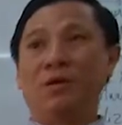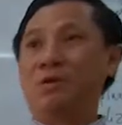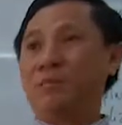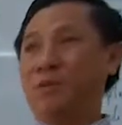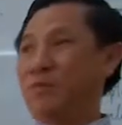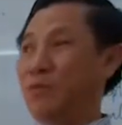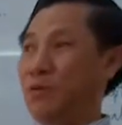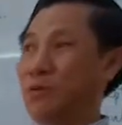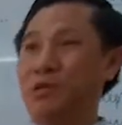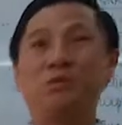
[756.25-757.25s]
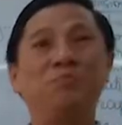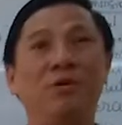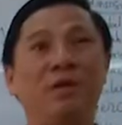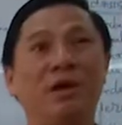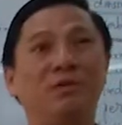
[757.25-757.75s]
okay, before this
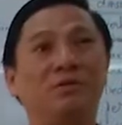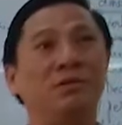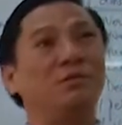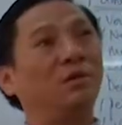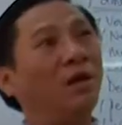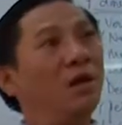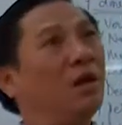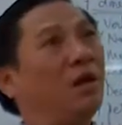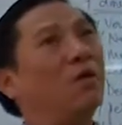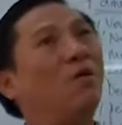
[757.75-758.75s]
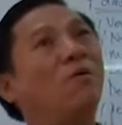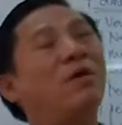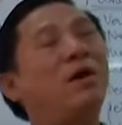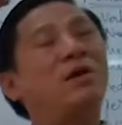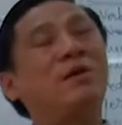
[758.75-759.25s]
building exists, he
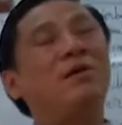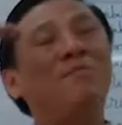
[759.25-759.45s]
already